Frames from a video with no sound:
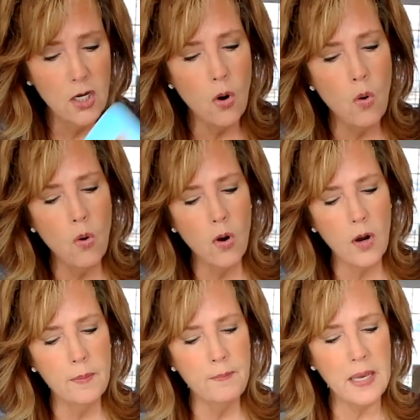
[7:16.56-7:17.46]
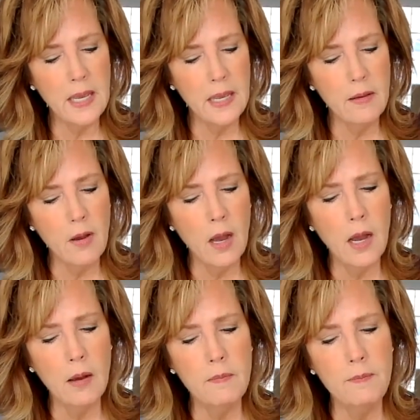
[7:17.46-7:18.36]
or be
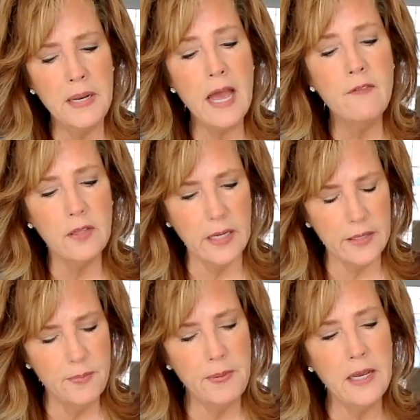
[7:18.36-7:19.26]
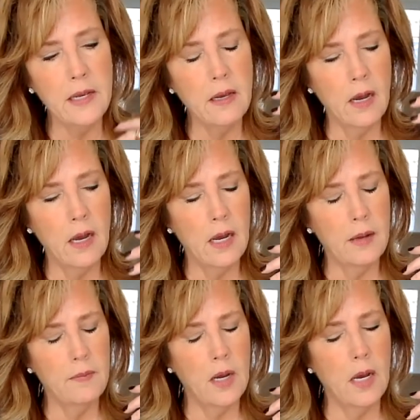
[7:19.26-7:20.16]
uh, benevolent, be
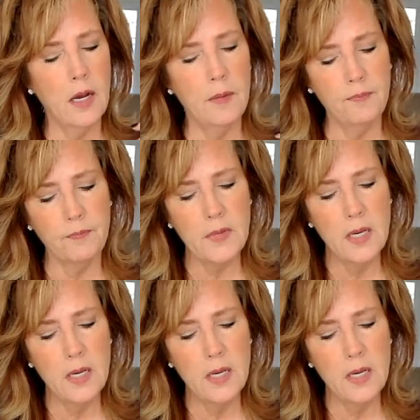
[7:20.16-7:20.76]
uh, um,